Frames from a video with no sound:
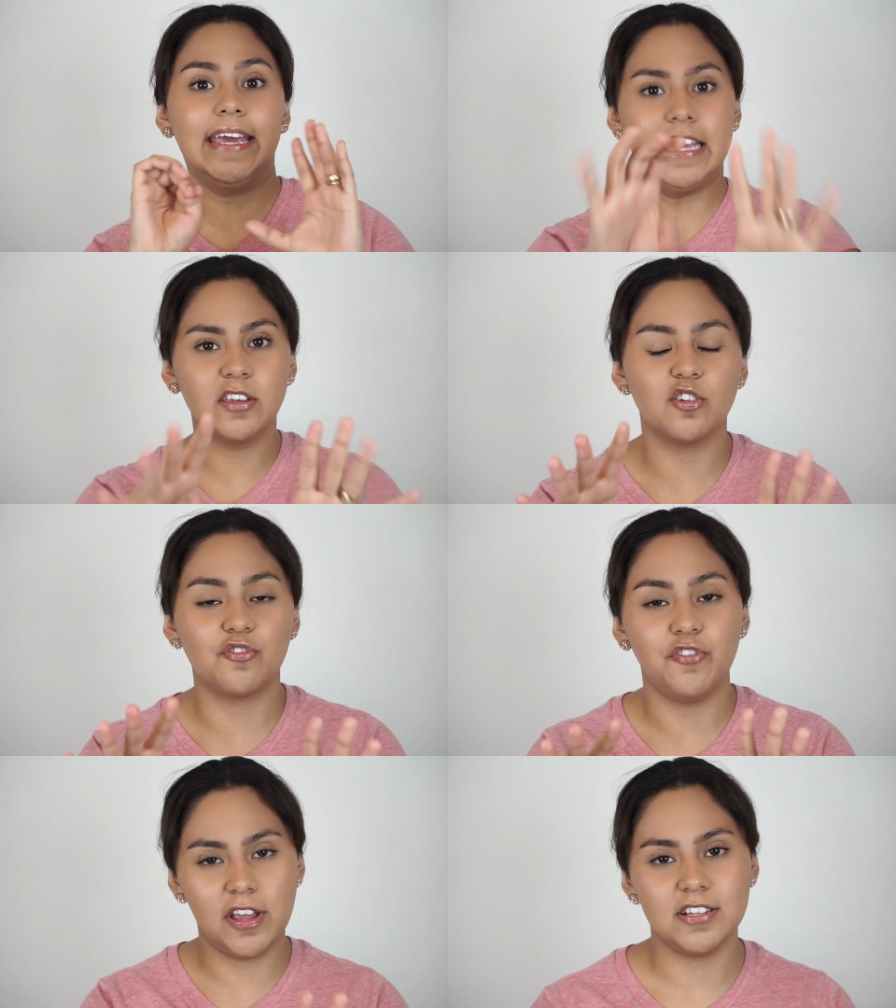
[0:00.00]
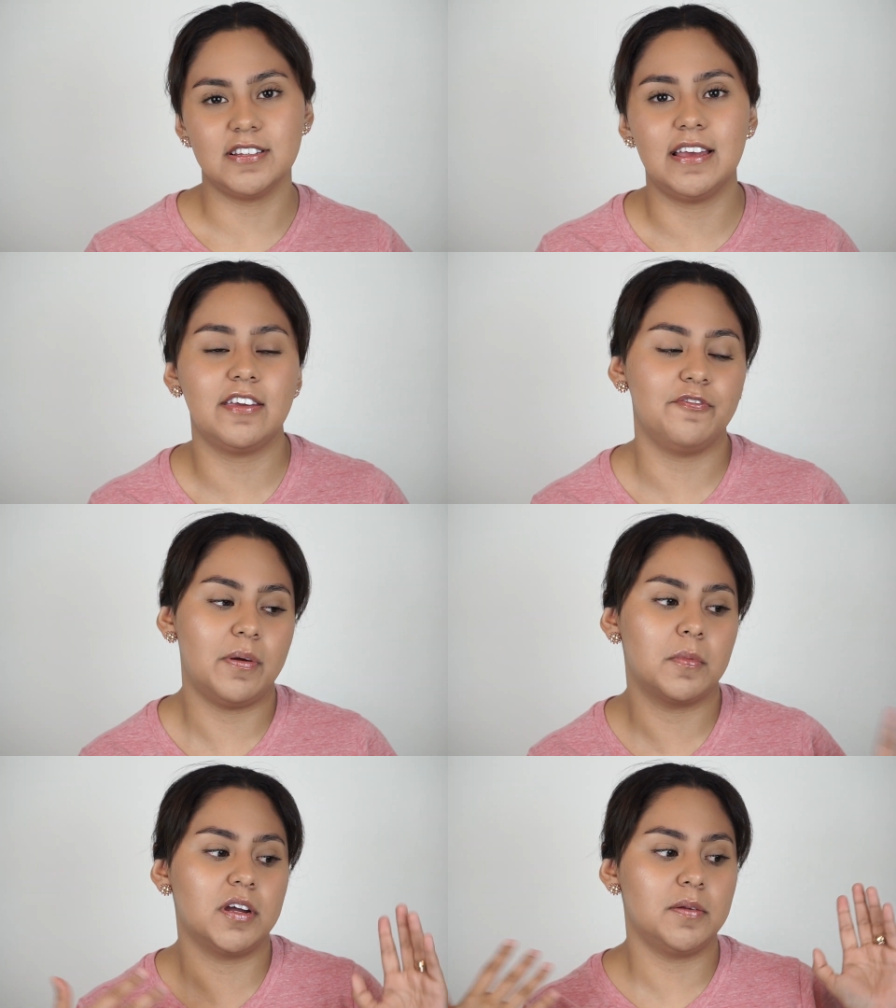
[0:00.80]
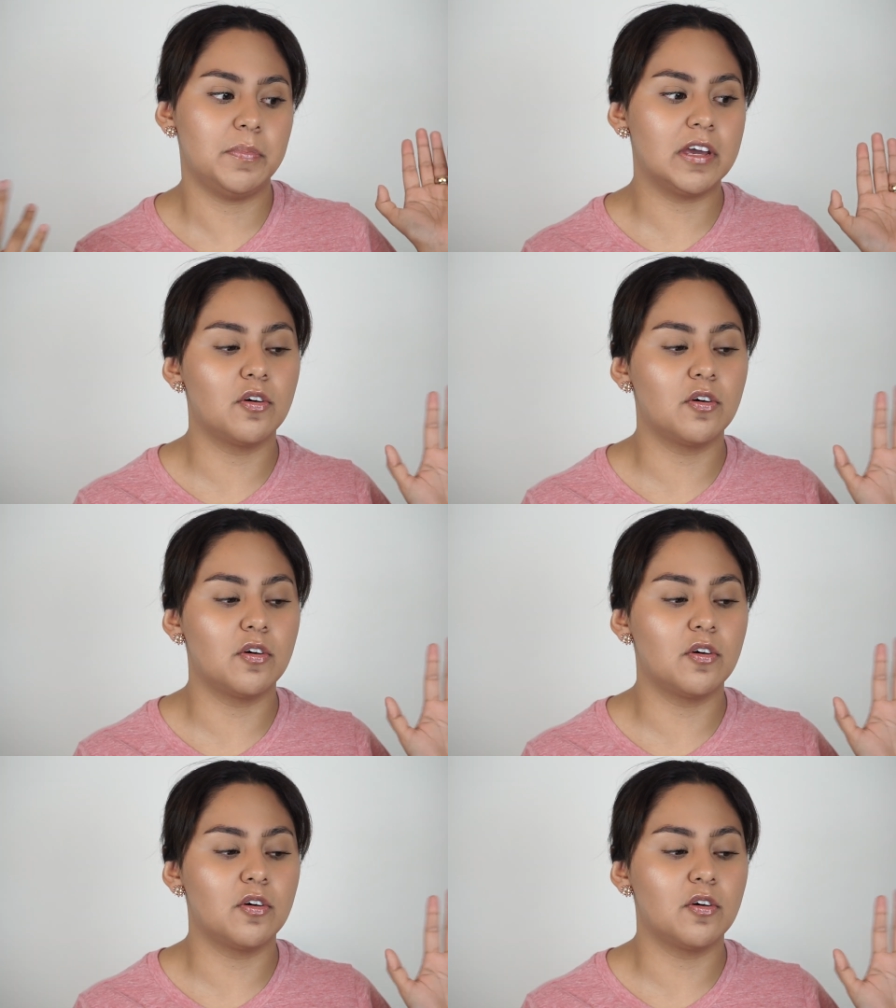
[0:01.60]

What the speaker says: in your face, like if I'm gonna be